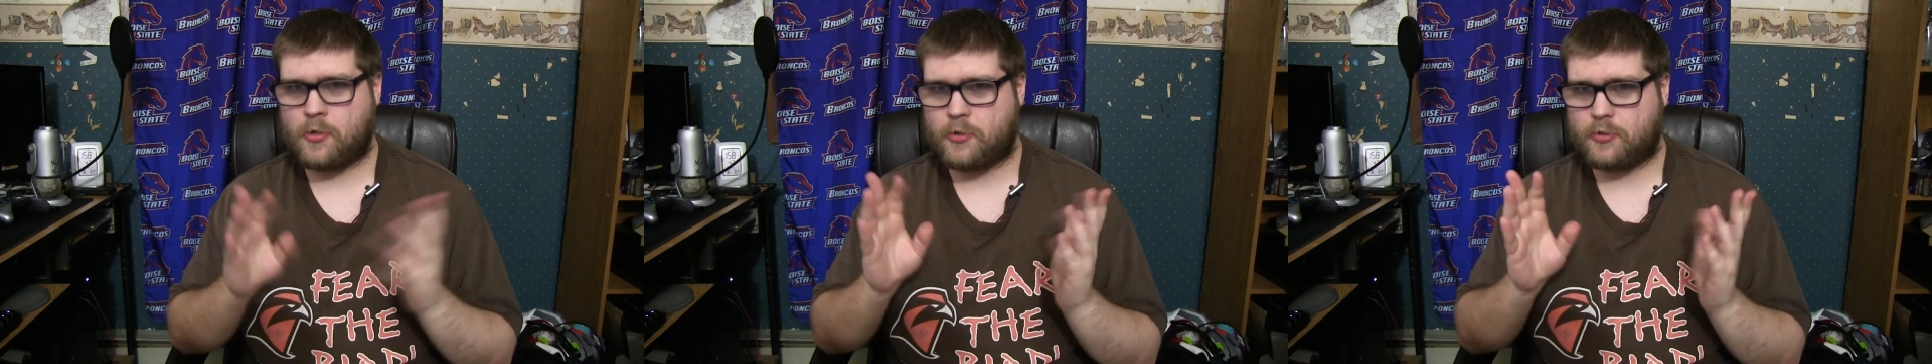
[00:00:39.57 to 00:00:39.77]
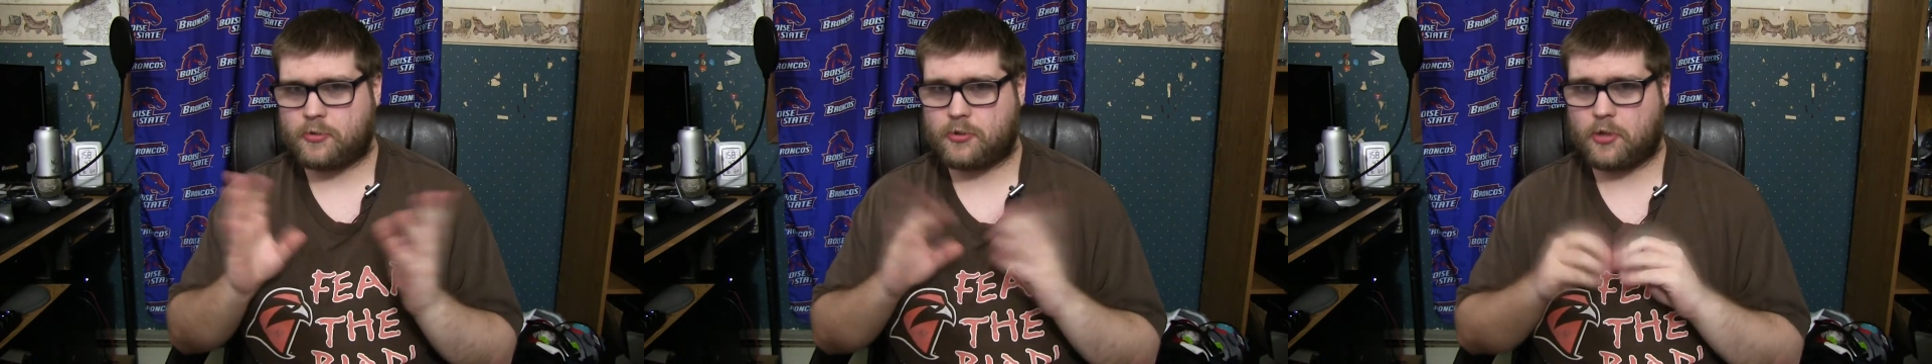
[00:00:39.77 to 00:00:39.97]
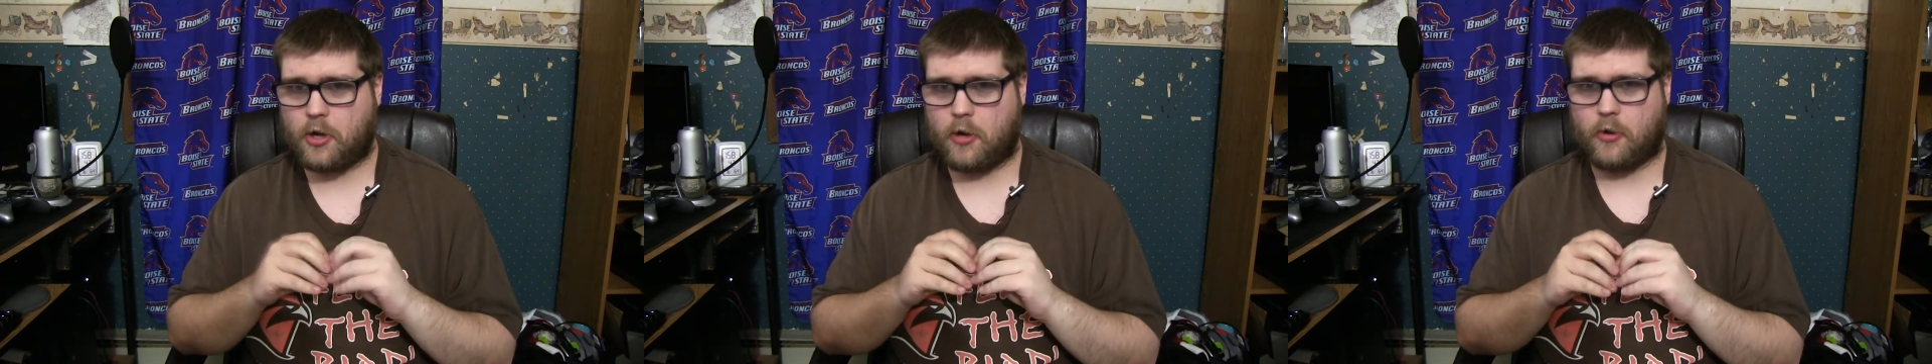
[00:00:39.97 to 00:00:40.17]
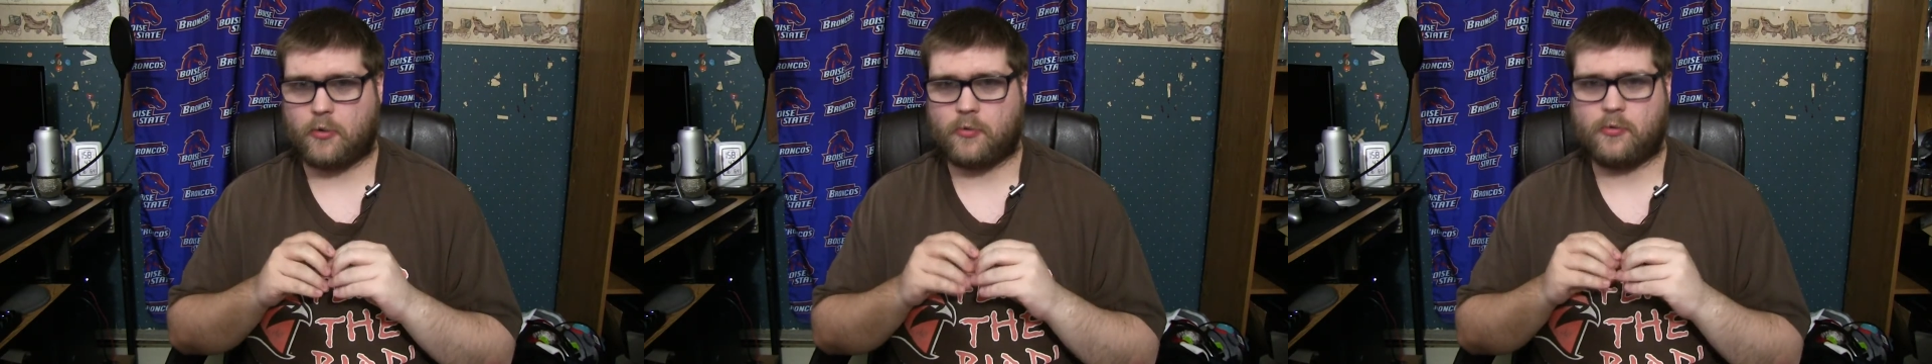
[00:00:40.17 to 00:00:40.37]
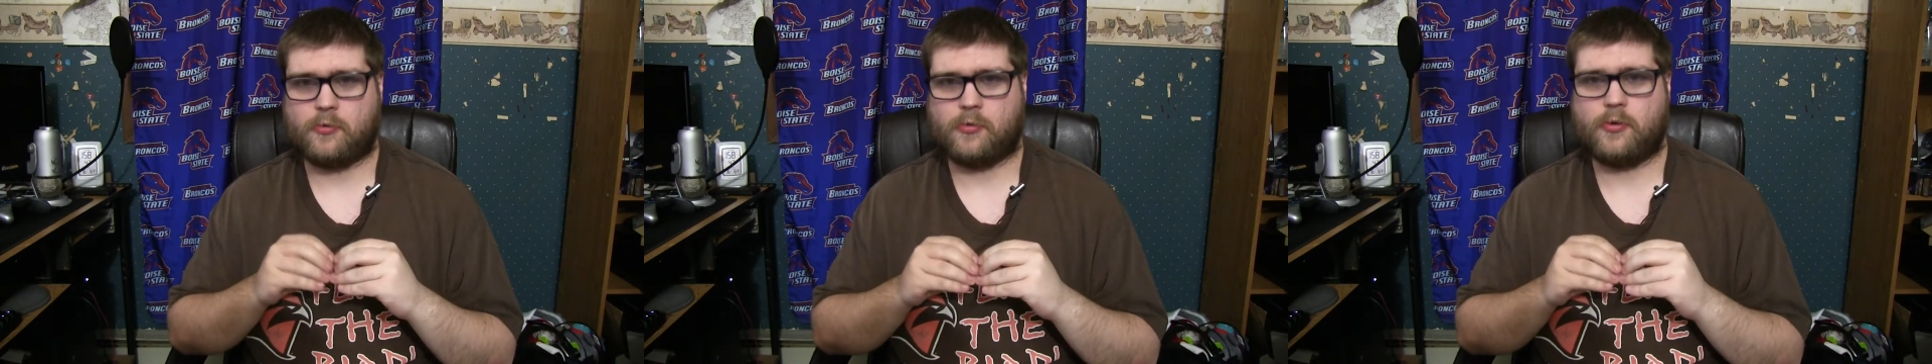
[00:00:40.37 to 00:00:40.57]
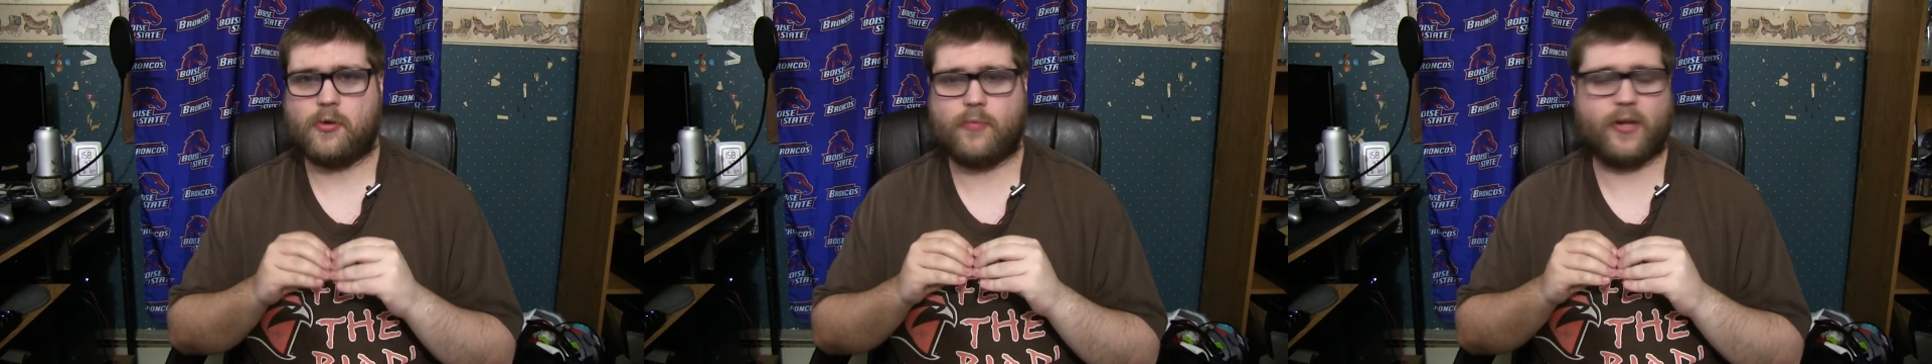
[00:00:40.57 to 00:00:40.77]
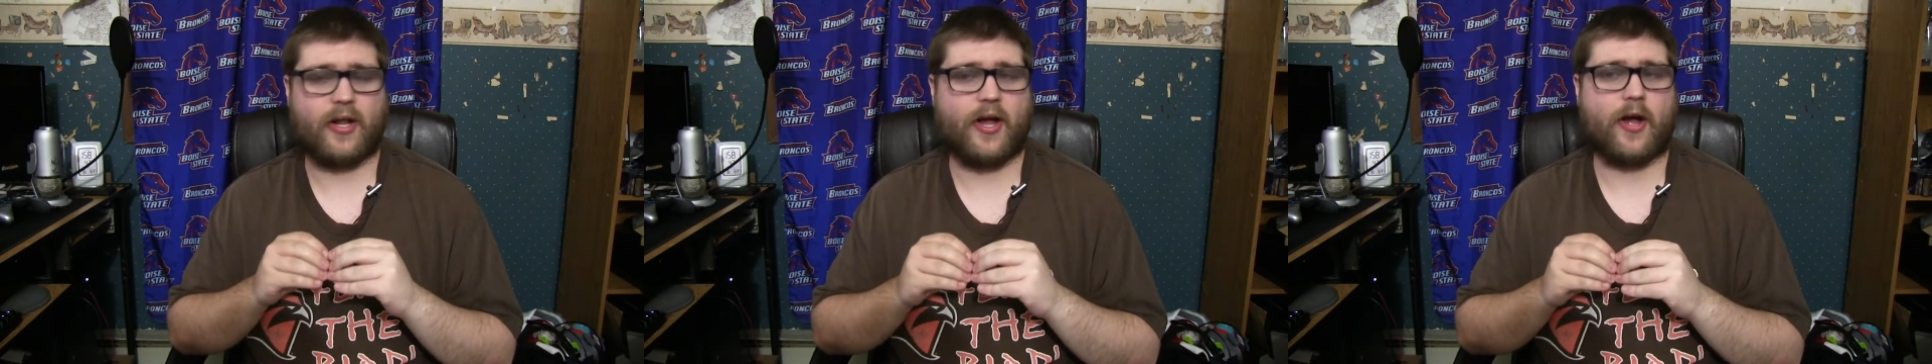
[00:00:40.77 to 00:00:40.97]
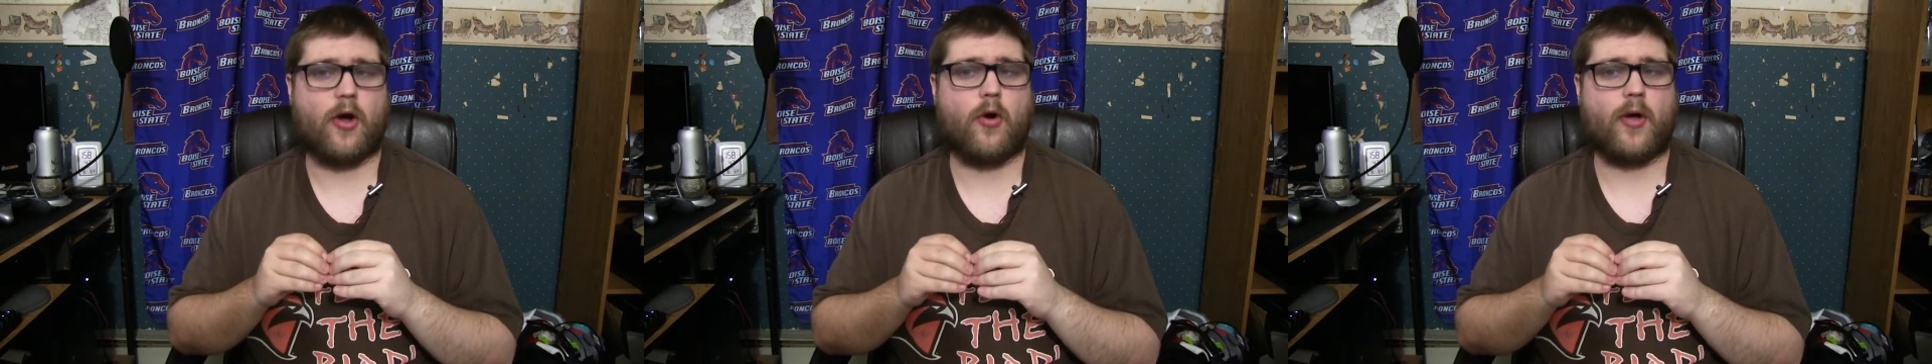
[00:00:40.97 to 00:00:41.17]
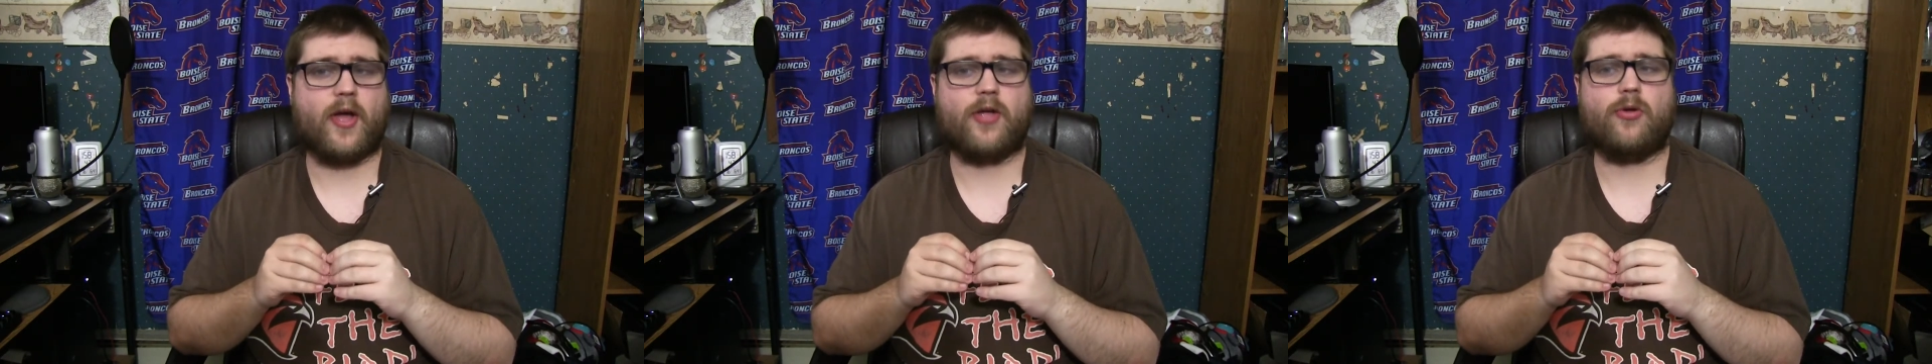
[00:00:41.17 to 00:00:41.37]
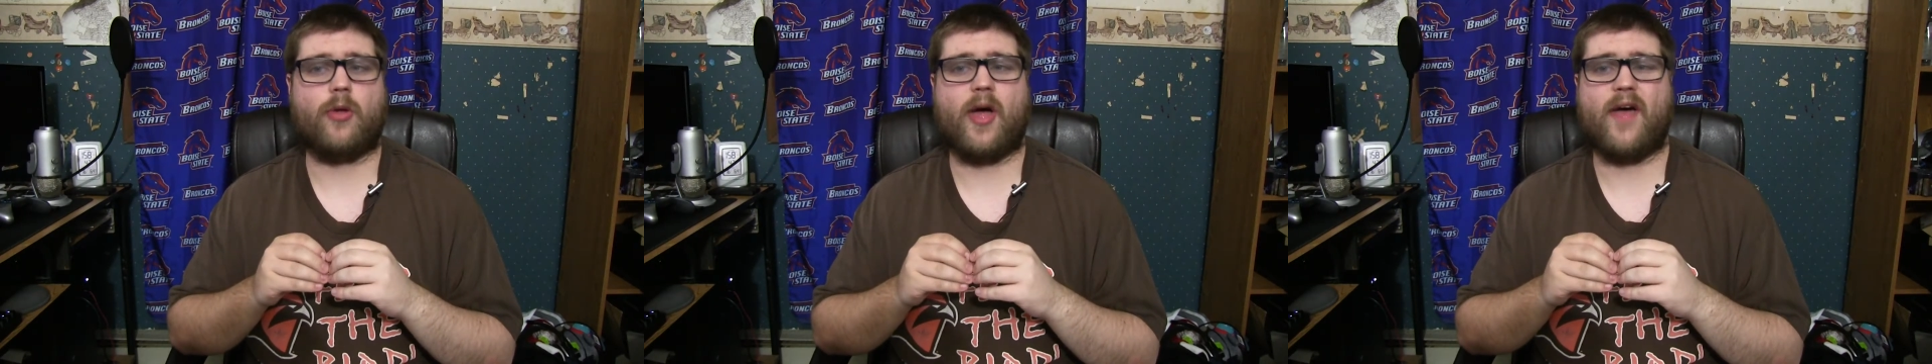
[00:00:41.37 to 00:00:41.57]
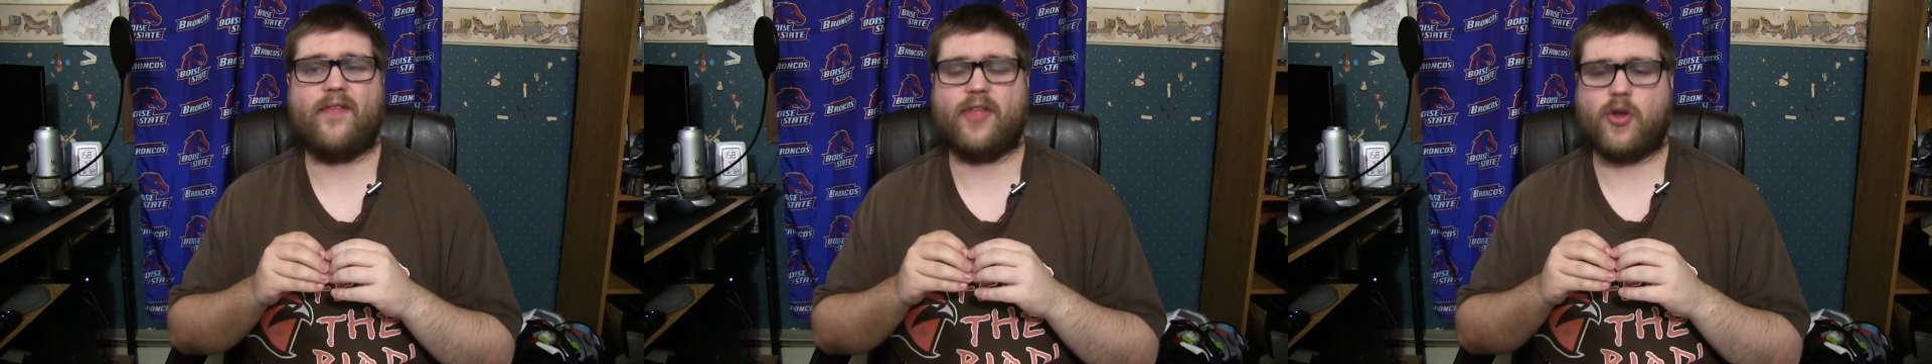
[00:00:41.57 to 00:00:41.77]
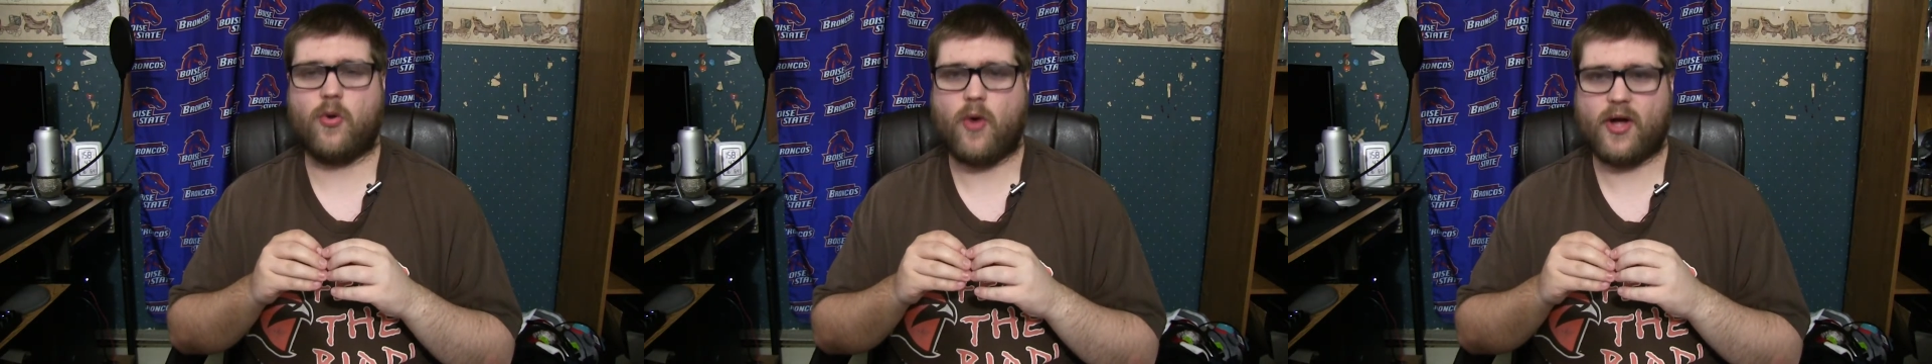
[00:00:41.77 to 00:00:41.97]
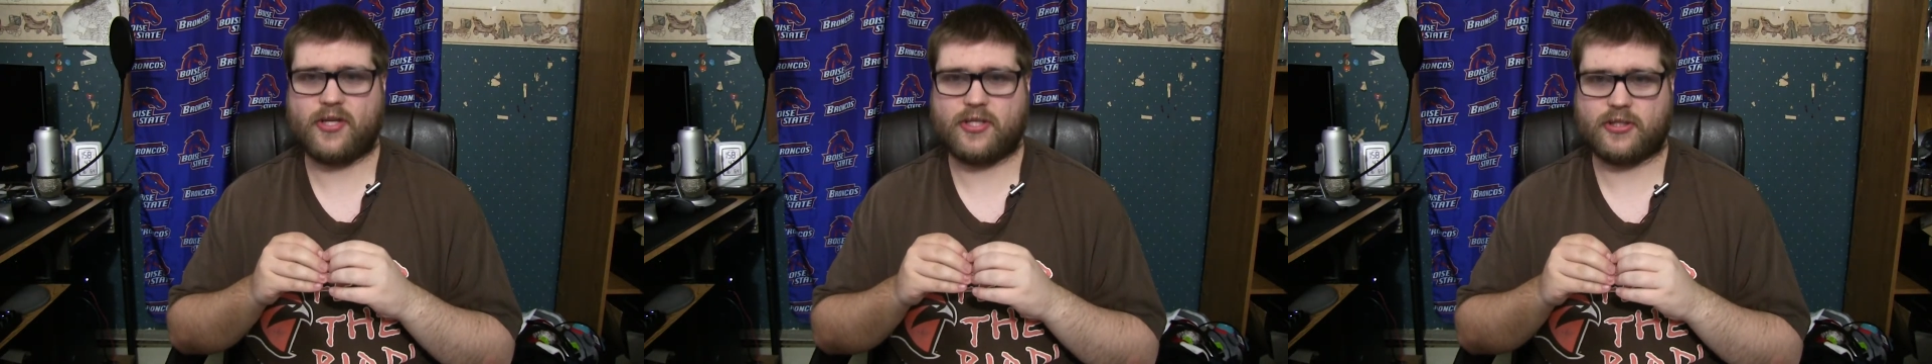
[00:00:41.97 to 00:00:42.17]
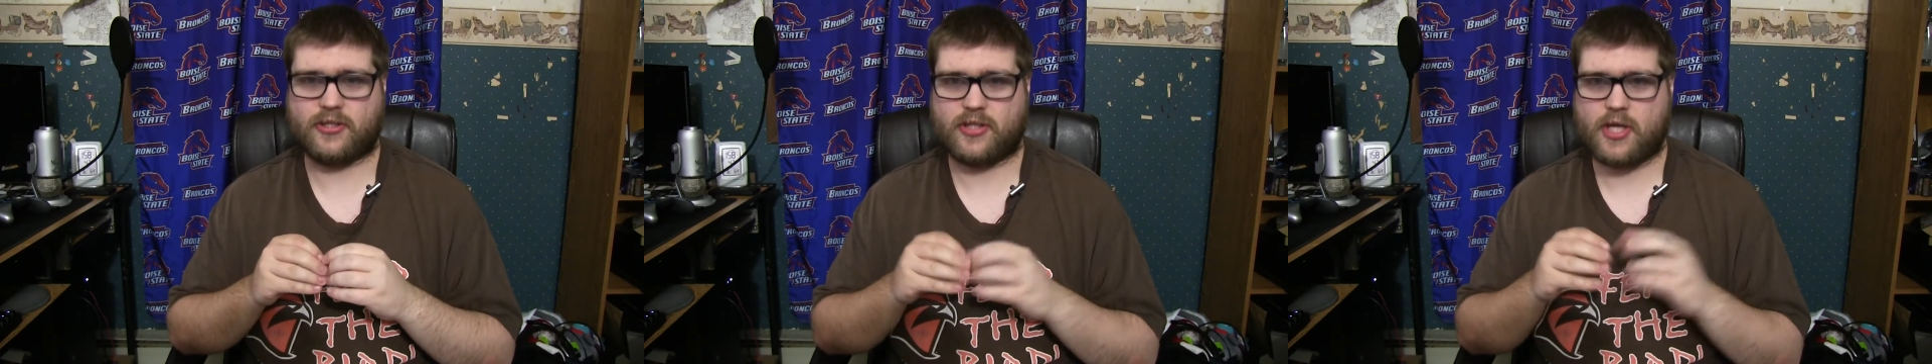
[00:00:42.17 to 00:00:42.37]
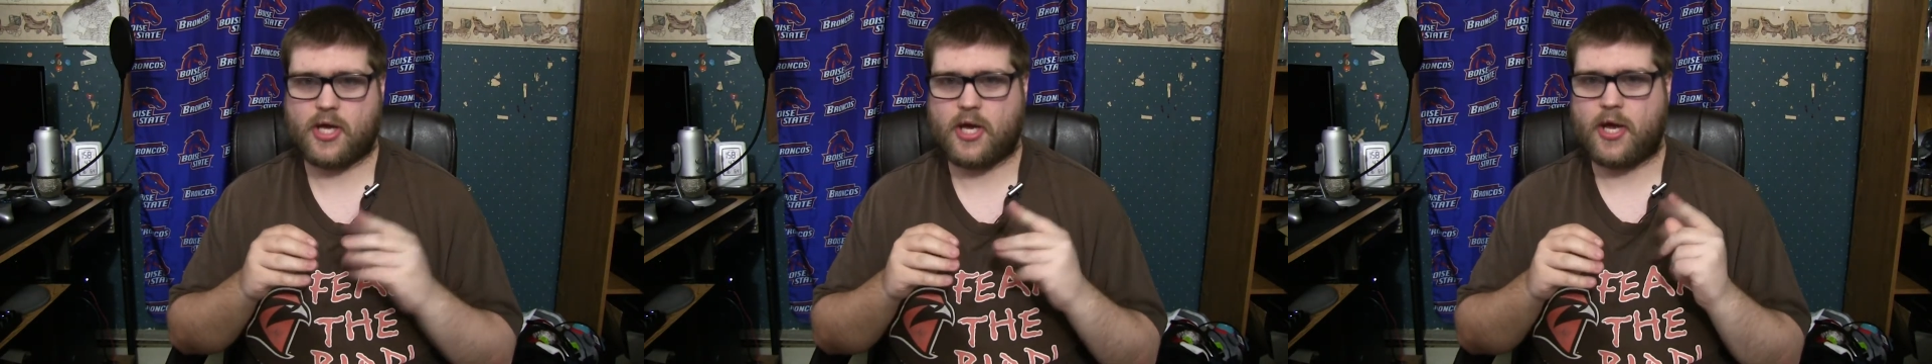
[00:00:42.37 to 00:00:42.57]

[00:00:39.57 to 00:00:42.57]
So, you'll be like, okay, you don't have any questions.